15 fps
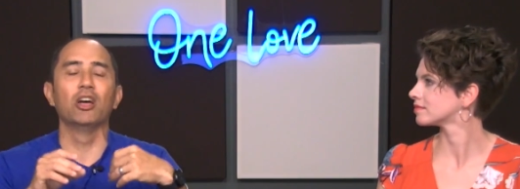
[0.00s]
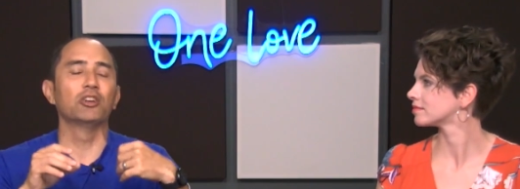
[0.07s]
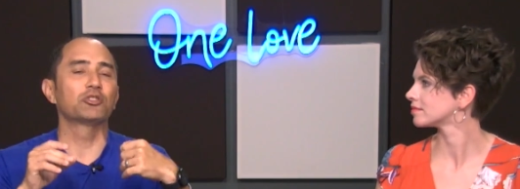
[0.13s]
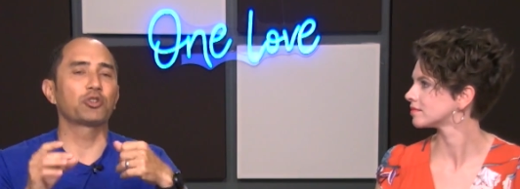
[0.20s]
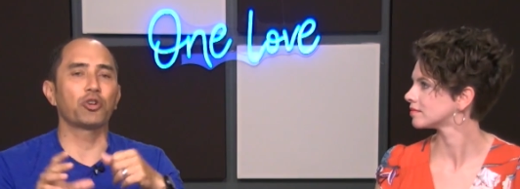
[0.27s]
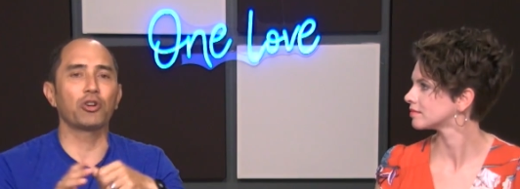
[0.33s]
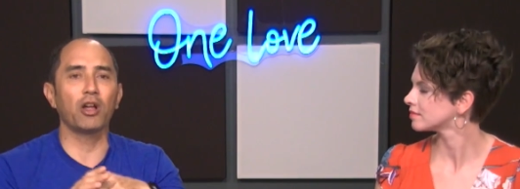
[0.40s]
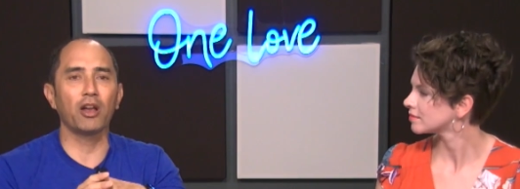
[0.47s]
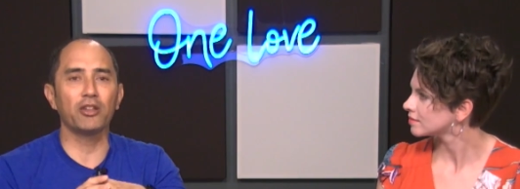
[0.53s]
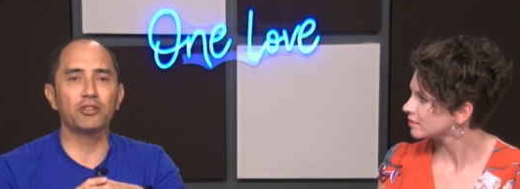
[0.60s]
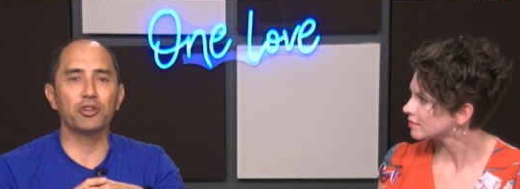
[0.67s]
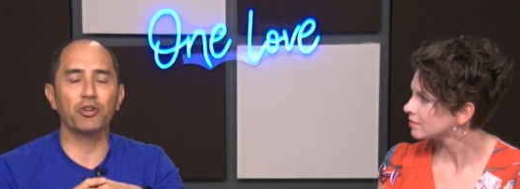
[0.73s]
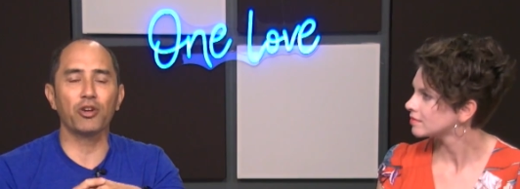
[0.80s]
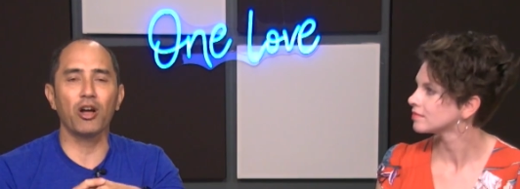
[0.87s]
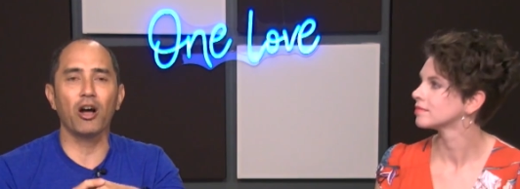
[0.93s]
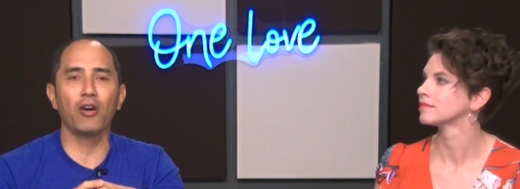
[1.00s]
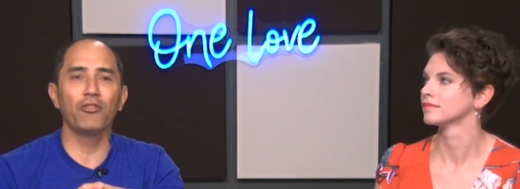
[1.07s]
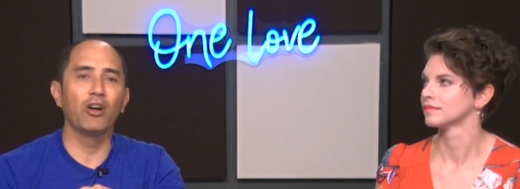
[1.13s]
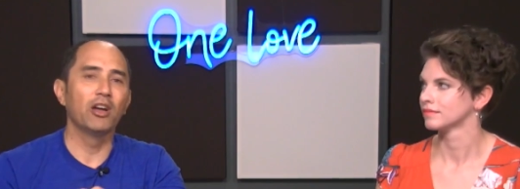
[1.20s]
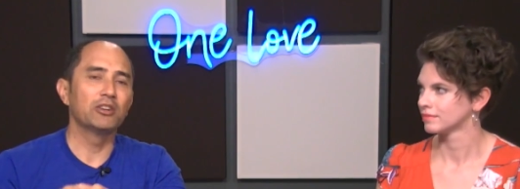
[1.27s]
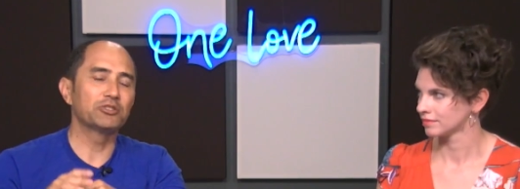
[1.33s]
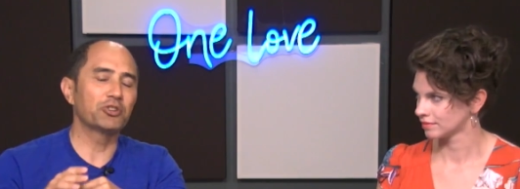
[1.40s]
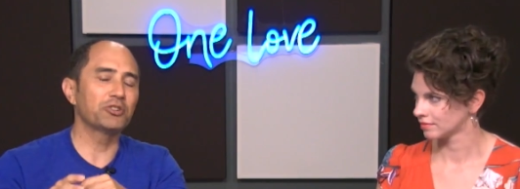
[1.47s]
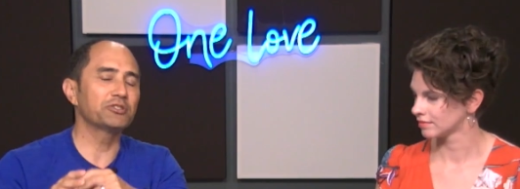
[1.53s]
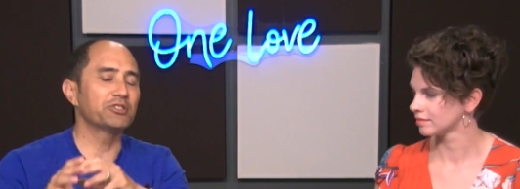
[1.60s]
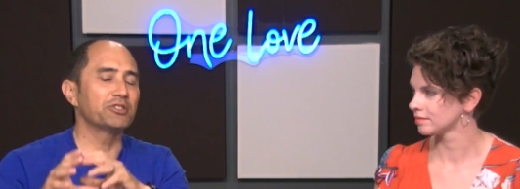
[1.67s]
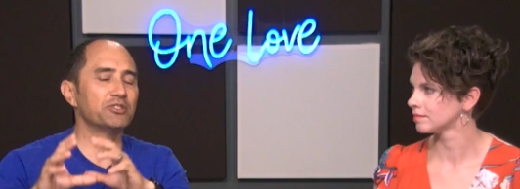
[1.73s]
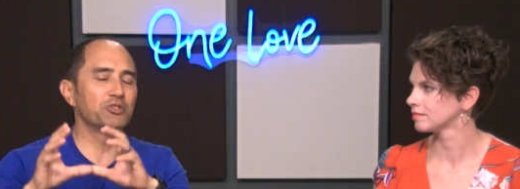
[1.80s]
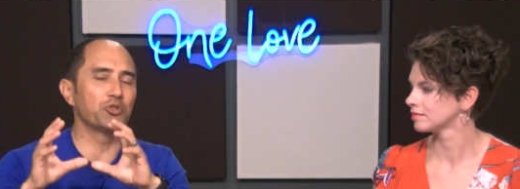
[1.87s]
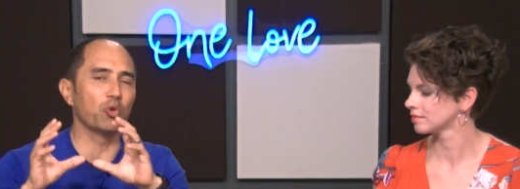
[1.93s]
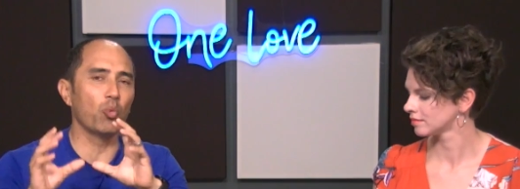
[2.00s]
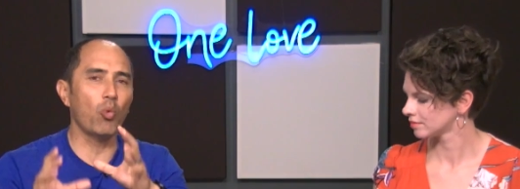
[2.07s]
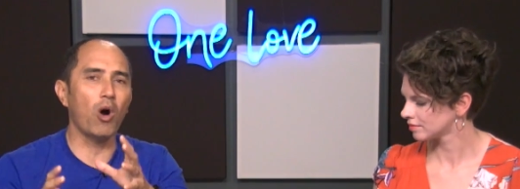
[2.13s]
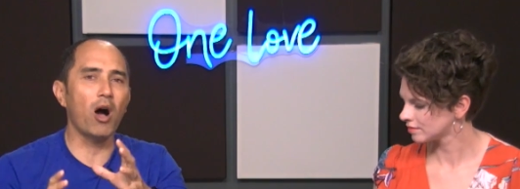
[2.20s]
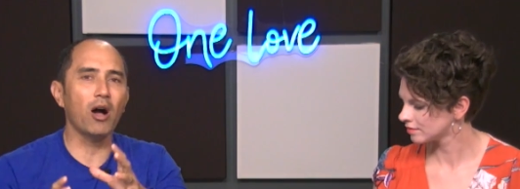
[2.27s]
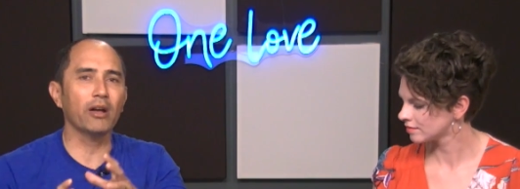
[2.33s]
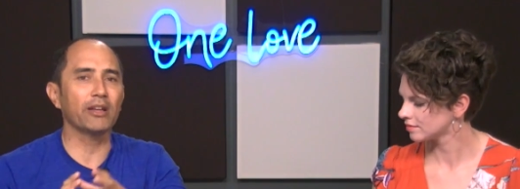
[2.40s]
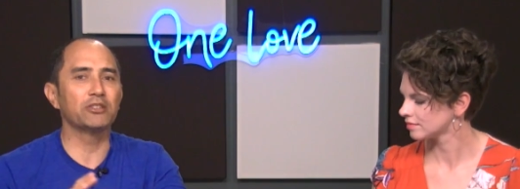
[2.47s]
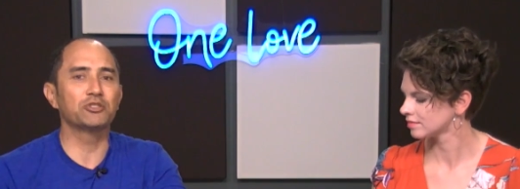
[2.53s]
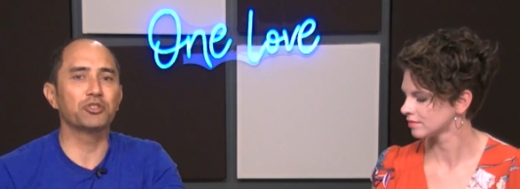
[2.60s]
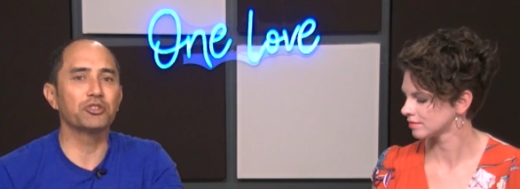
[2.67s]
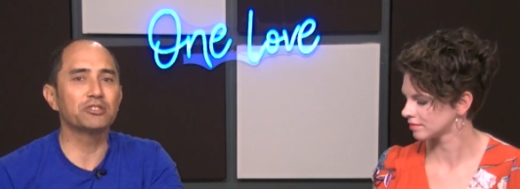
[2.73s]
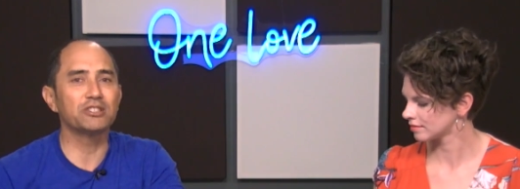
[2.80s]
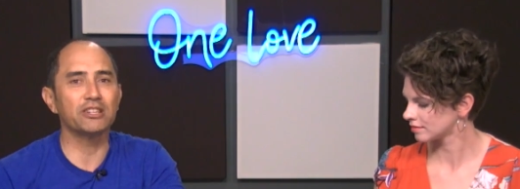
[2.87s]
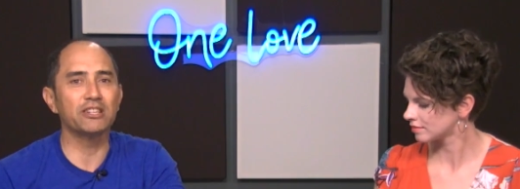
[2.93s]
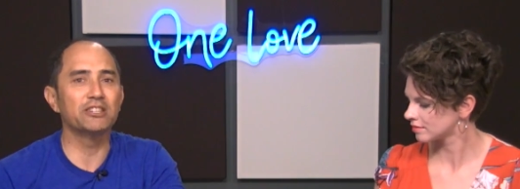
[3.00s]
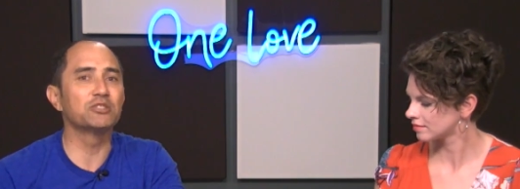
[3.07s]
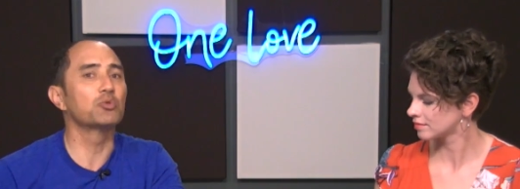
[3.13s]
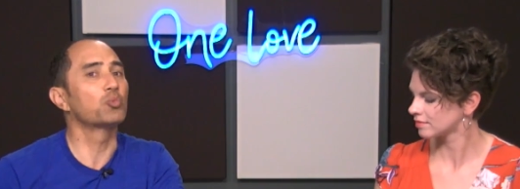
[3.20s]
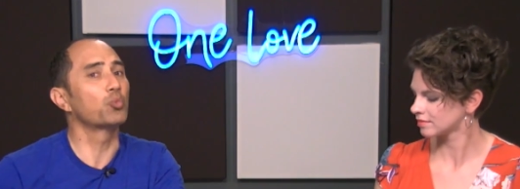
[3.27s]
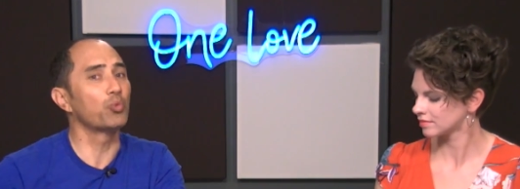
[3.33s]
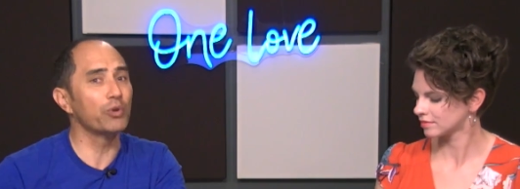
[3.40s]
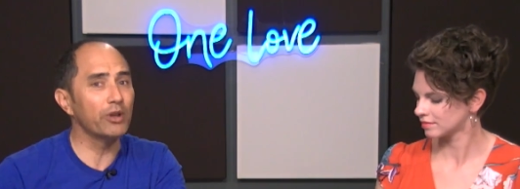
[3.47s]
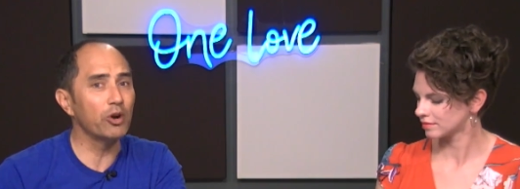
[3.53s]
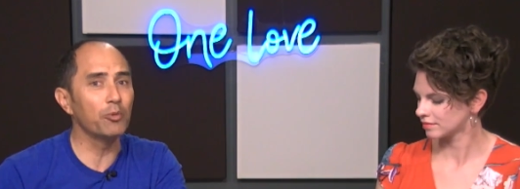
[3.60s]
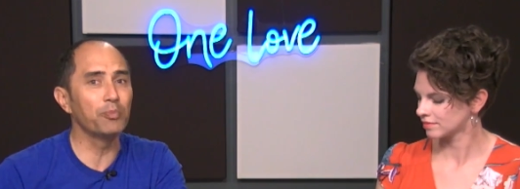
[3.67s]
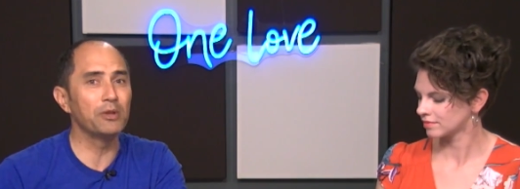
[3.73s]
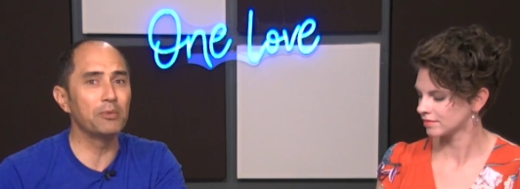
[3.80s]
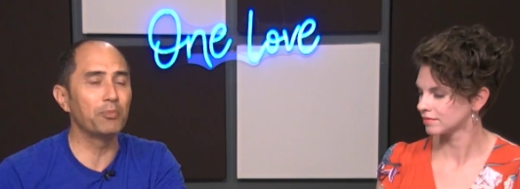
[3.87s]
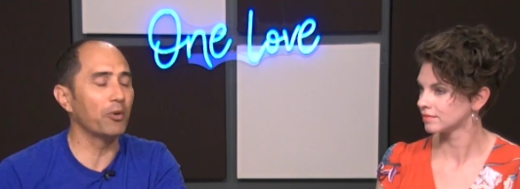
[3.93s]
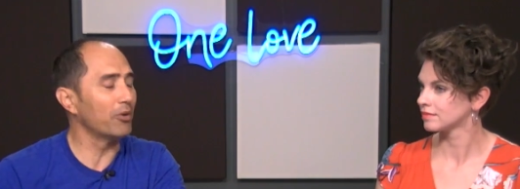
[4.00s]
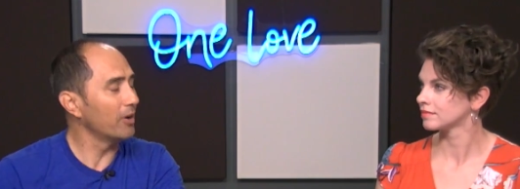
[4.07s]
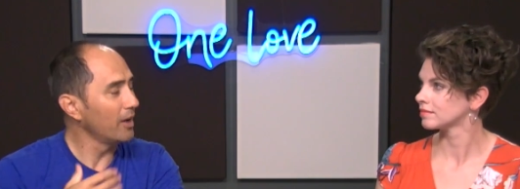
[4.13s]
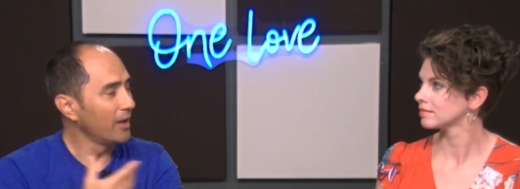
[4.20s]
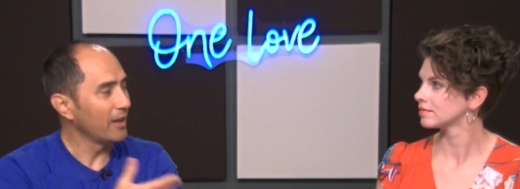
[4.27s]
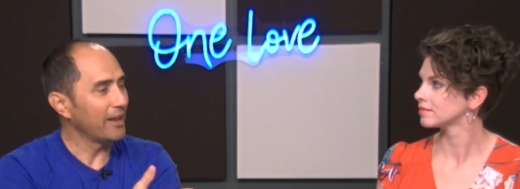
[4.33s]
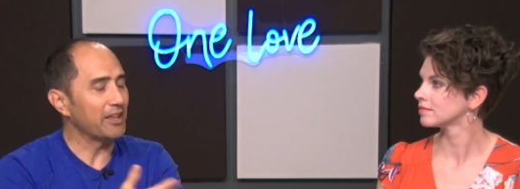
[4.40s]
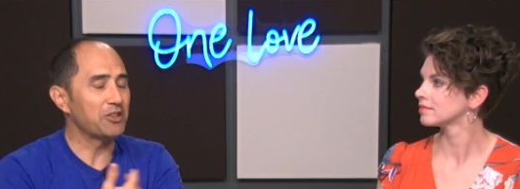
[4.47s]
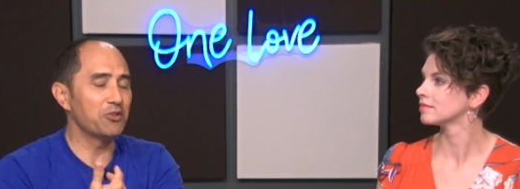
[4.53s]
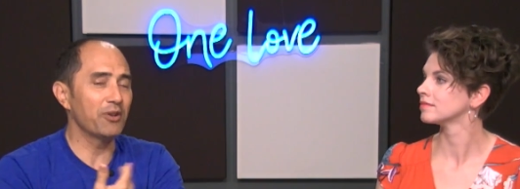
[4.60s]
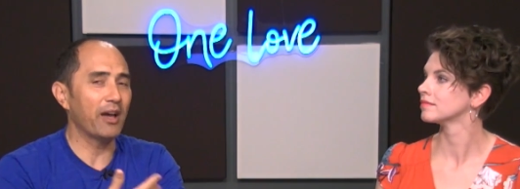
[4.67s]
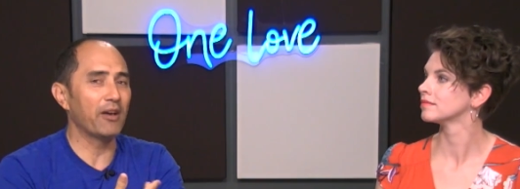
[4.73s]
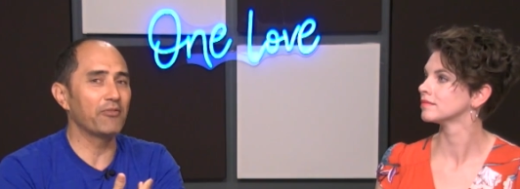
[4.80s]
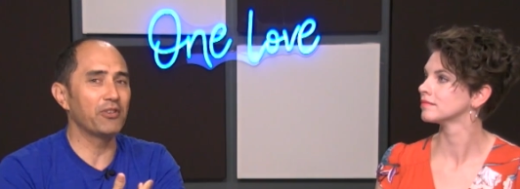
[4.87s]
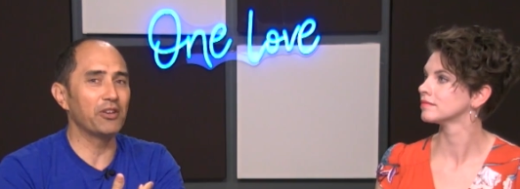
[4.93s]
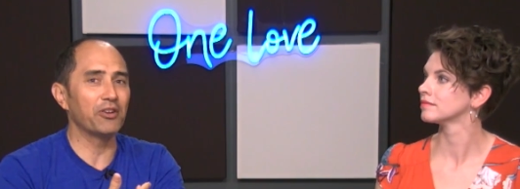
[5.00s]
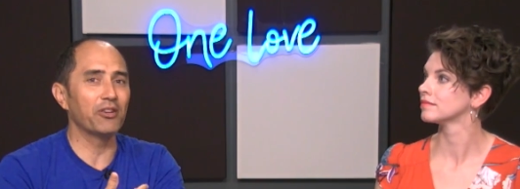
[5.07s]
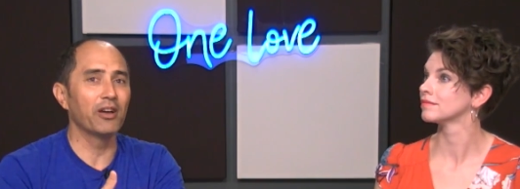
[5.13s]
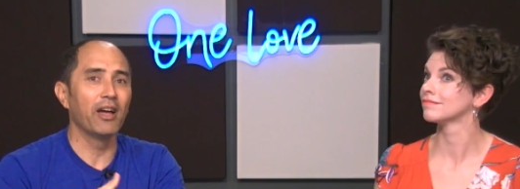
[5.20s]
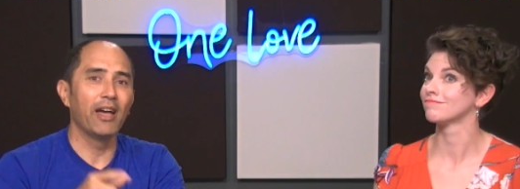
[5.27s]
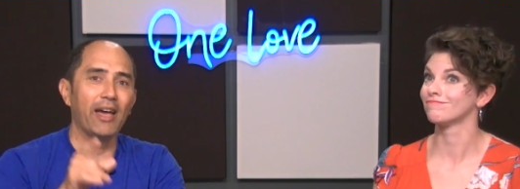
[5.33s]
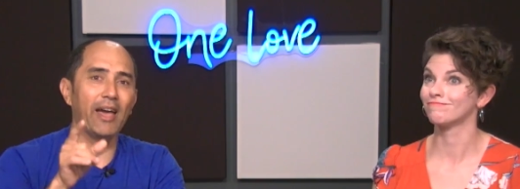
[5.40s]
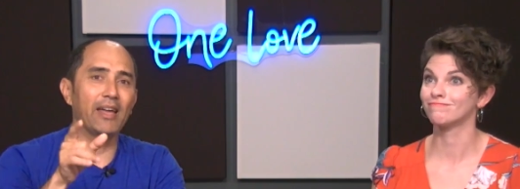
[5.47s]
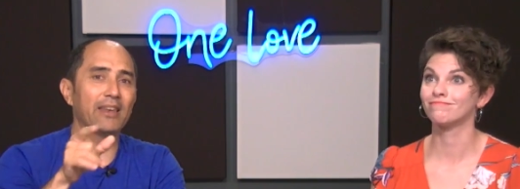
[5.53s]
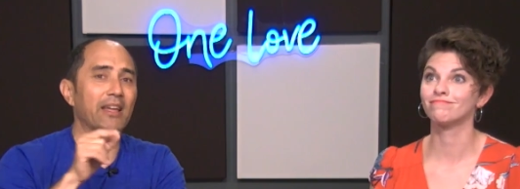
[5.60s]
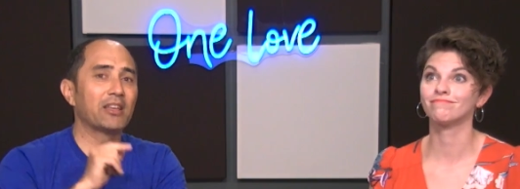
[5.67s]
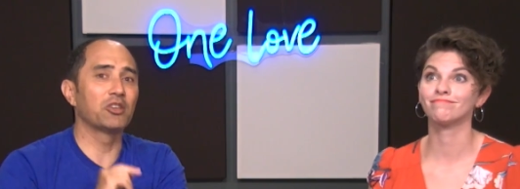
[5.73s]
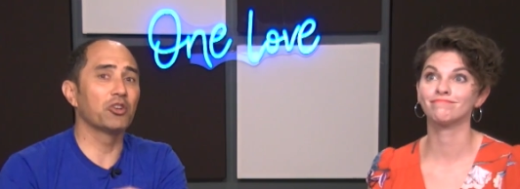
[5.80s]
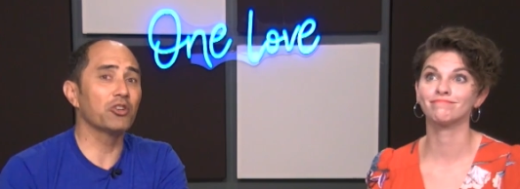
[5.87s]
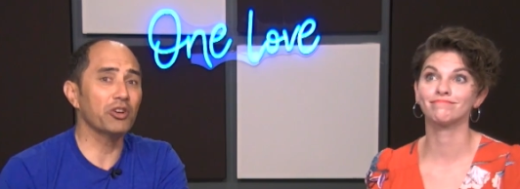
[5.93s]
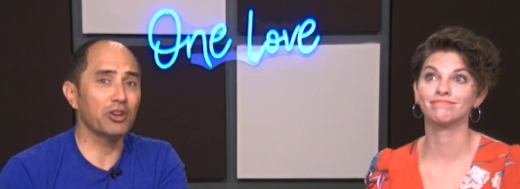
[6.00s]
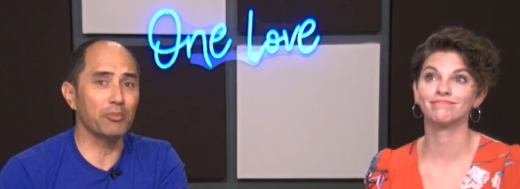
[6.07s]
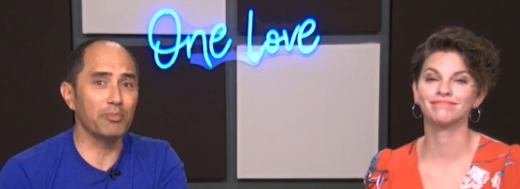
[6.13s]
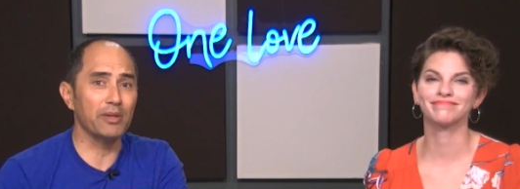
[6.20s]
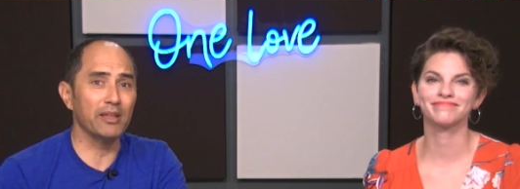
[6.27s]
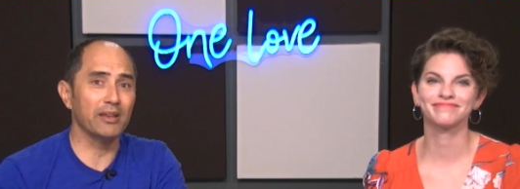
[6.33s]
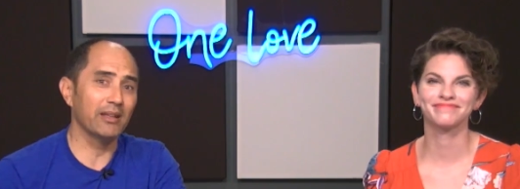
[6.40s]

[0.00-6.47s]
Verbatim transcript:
Speaker 1: turn on and turn off. Church is your walk, and church is real people like you have here, and like you're going to meet